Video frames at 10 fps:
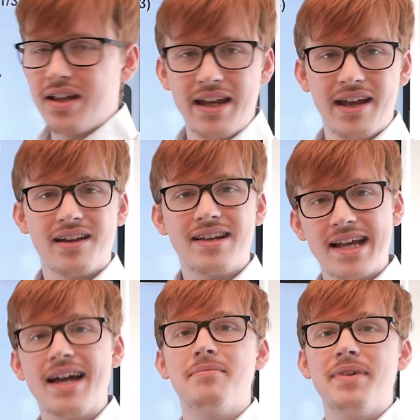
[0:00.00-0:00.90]
here
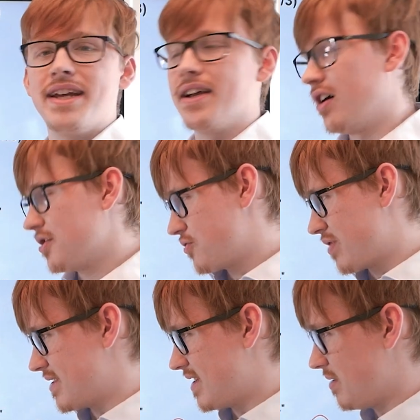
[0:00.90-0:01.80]
can be our
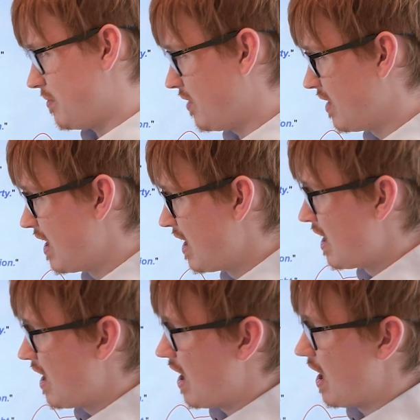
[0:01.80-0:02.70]
stressed syllable,
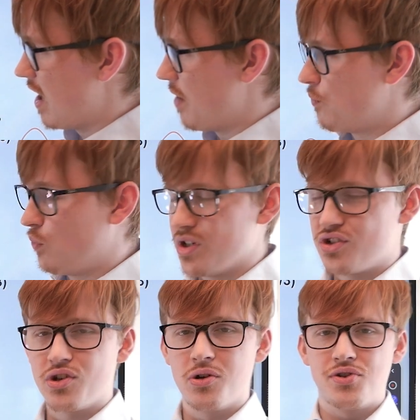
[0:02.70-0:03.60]
which
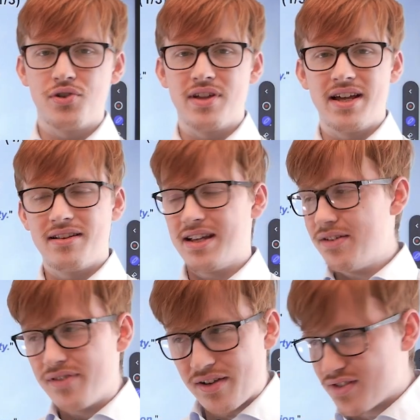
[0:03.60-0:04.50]
shows you that
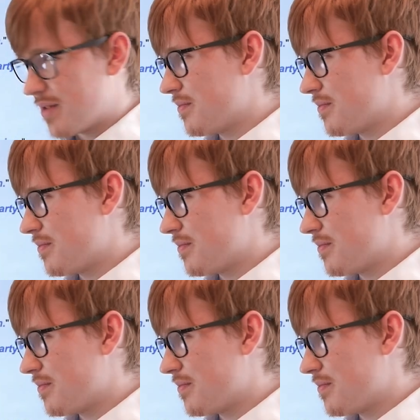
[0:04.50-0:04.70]
even if